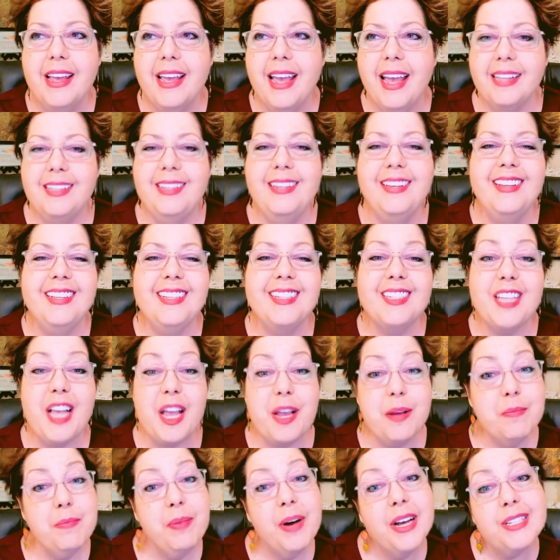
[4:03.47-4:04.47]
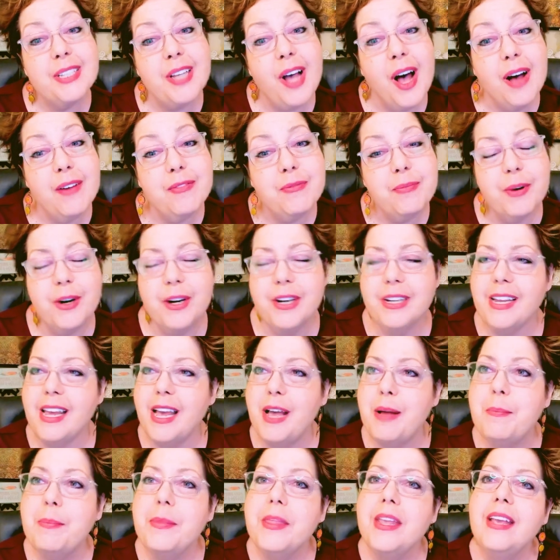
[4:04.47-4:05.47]
and saying, buzz off,
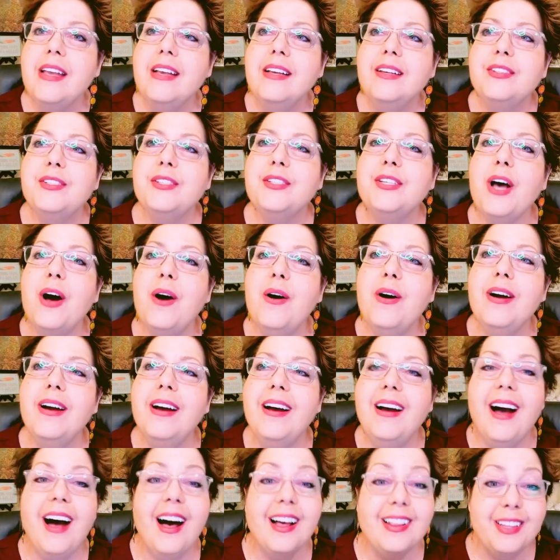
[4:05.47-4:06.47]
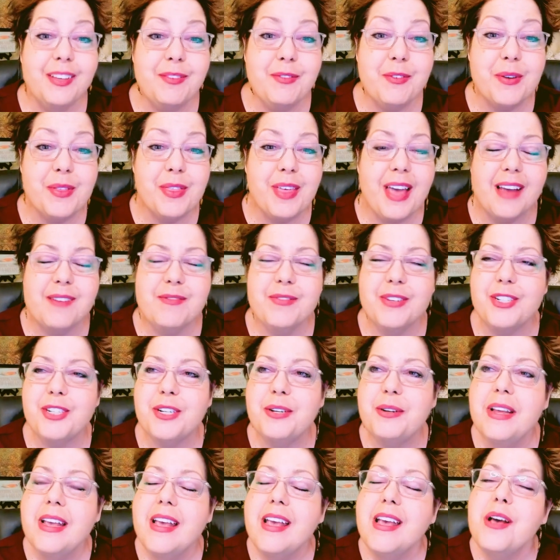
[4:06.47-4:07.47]
Bernadette. So I'll leave you with that vision.
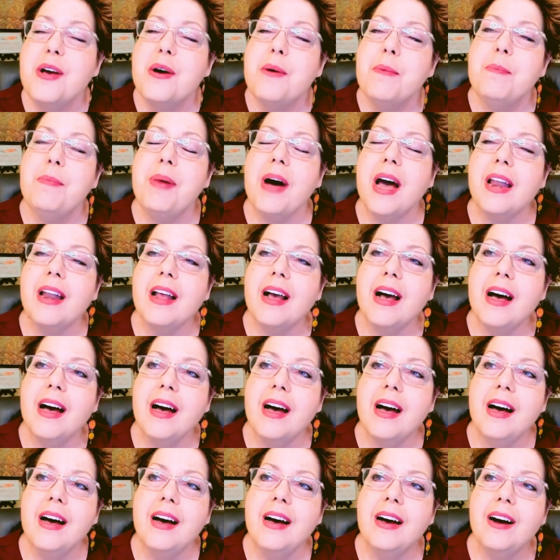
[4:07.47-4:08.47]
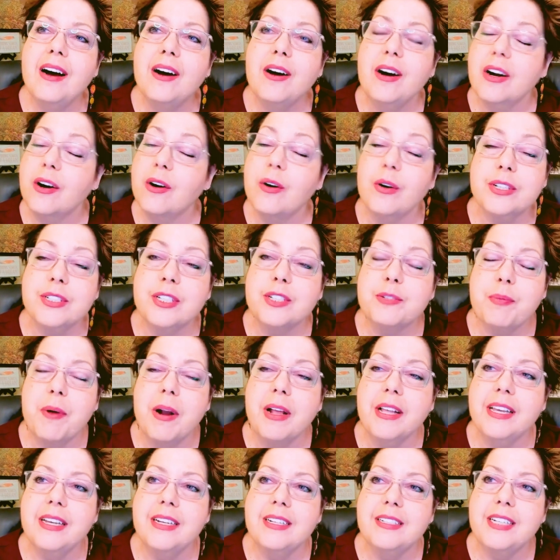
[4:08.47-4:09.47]
But, of course, it's
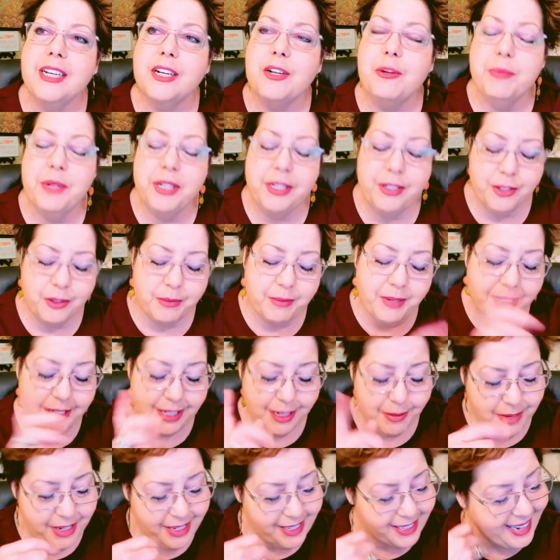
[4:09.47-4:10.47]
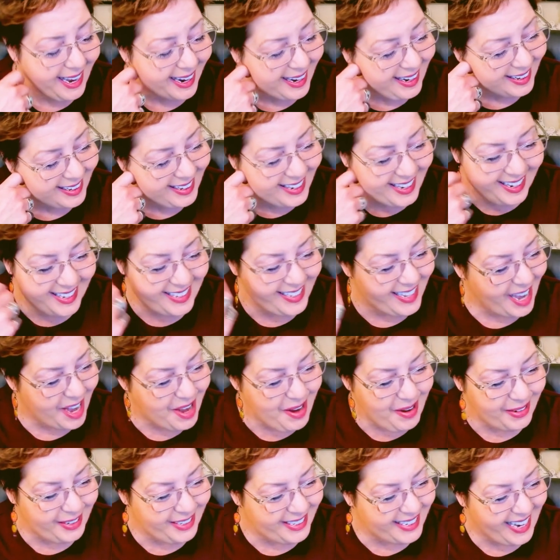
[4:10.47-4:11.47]
probably going to tickle me too much. Give me a second, because
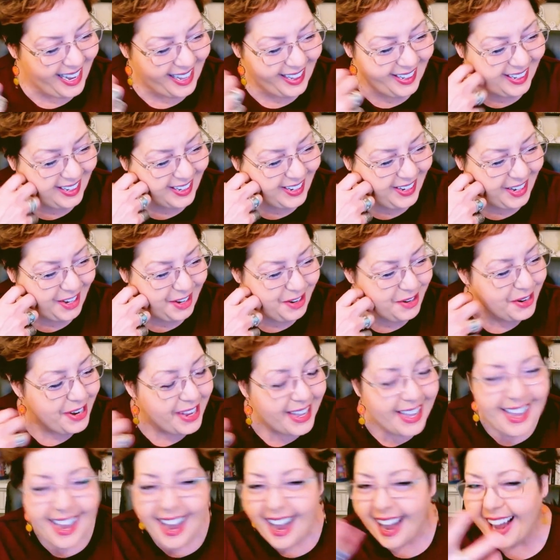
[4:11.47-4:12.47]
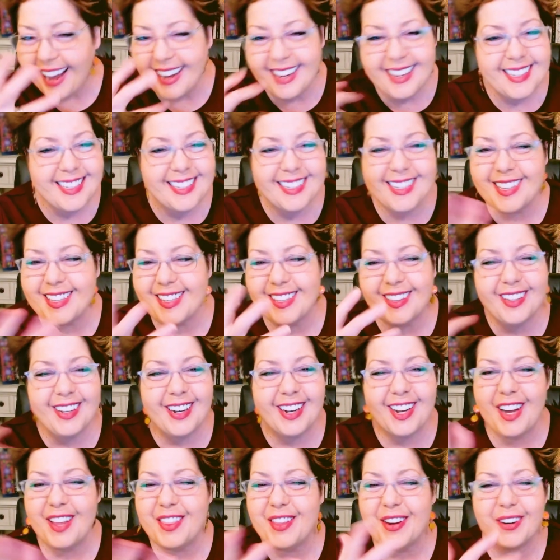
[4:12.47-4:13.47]
I'm telling you, I could see the
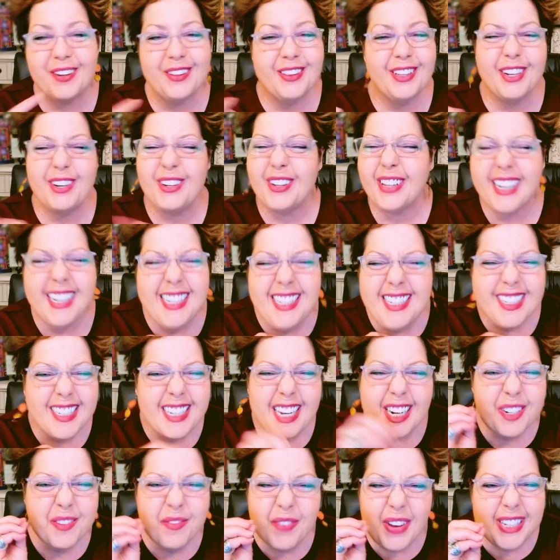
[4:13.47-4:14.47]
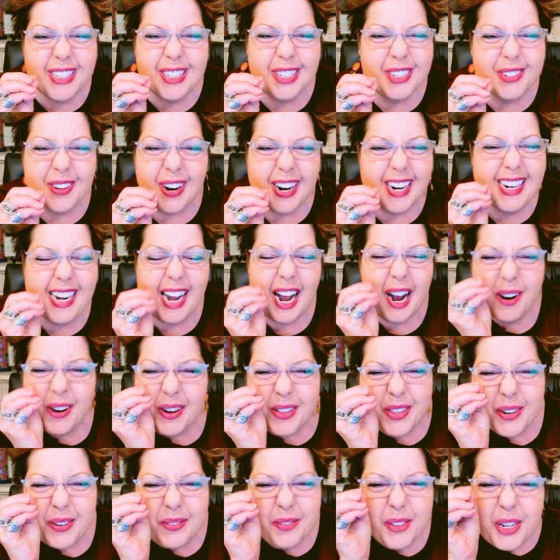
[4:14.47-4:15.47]
look on their little insect faces right now,
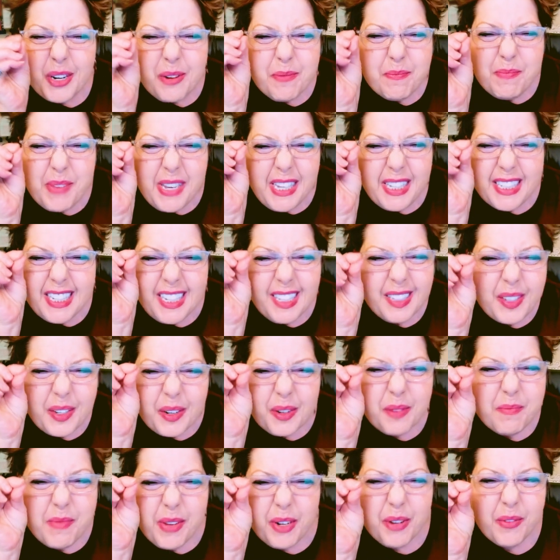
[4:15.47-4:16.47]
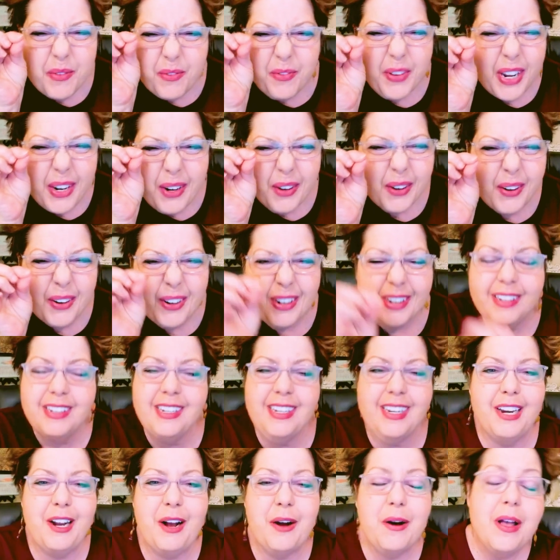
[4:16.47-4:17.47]
and their little beansy little middle finger, and,
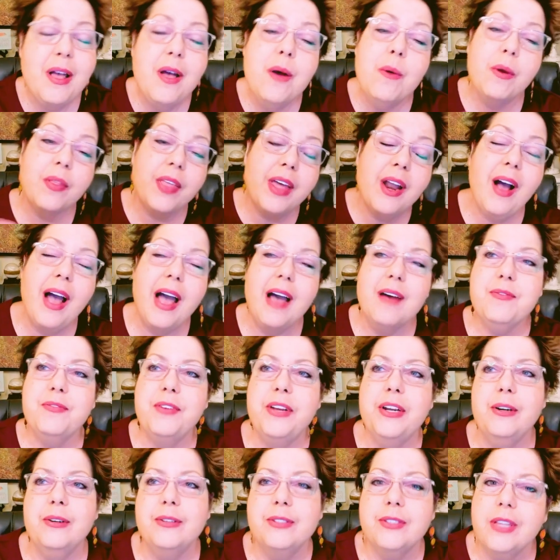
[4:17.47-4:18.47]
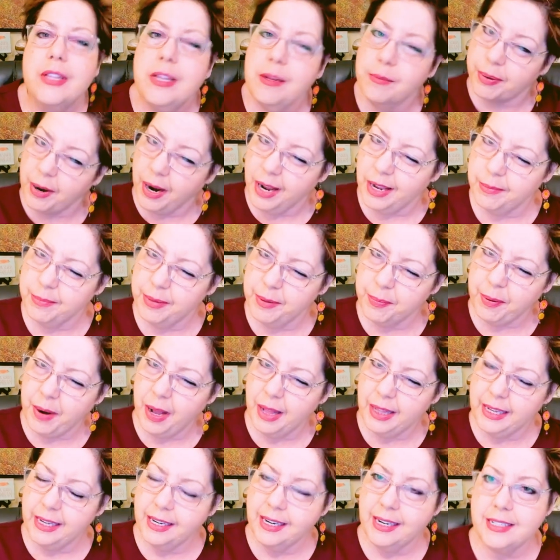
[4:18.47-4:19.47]
well, they don't have fingers, so they'd probably be
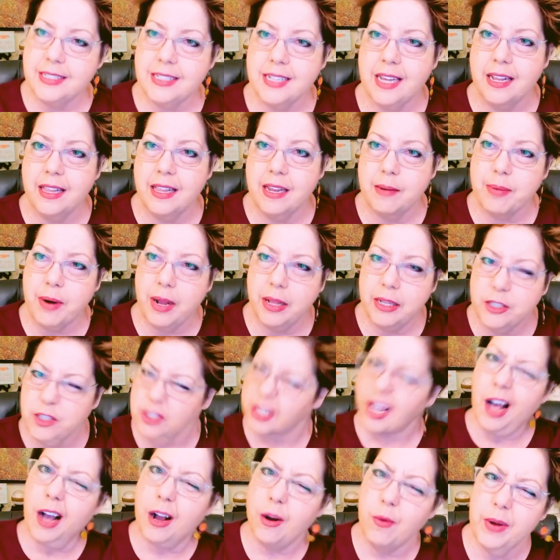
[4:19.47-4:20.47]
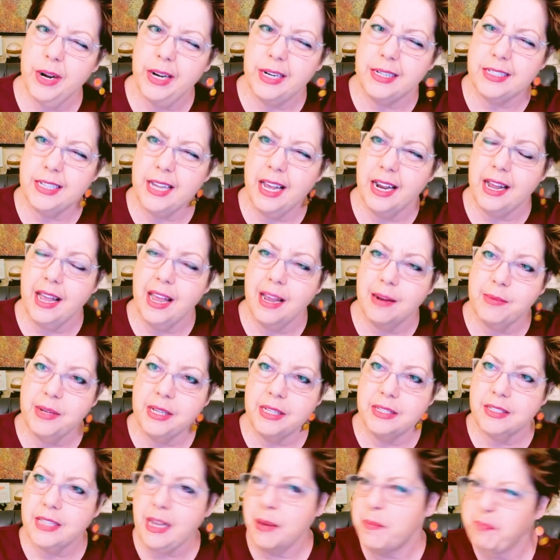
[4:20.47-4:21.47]
an antenna. They'd probably just cock one antenna at me
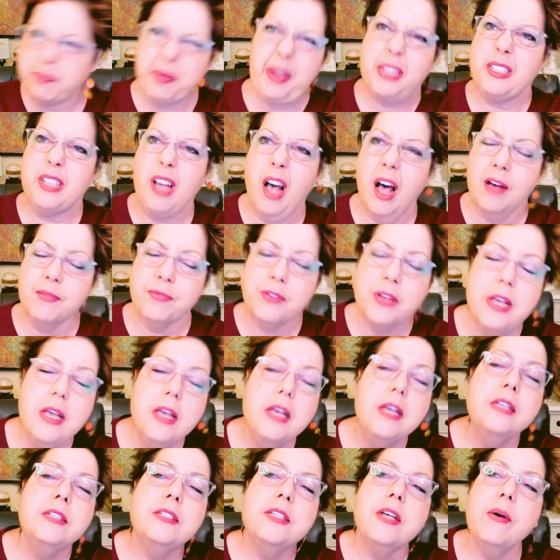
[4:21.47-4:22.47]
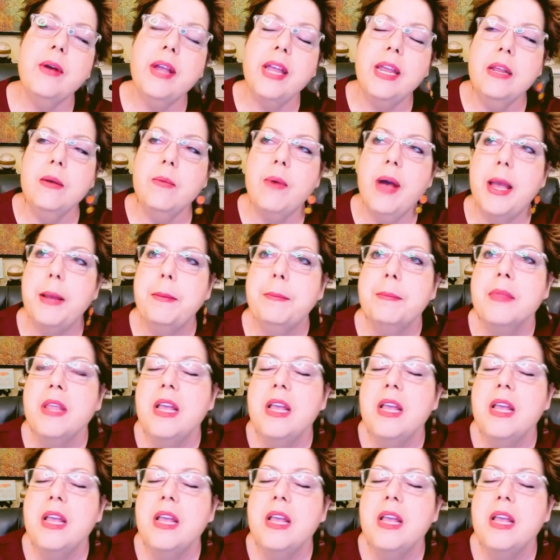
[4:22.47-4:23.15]
and say, buzz off. So anyway,